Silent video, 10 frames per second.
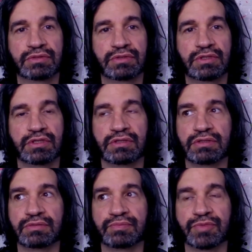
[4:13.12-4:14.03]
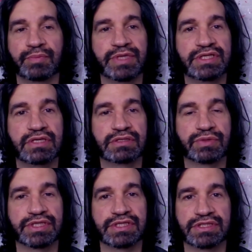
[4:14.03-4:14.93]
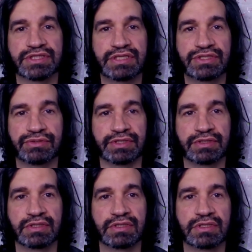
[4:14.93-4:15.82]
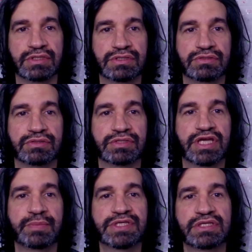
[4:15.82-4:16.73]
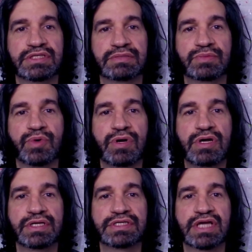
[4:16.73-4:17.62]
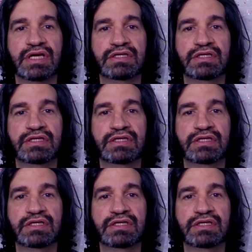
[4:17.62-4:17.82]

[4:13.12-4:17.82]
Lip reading: the mid-20th century. So capitalism noir is kind of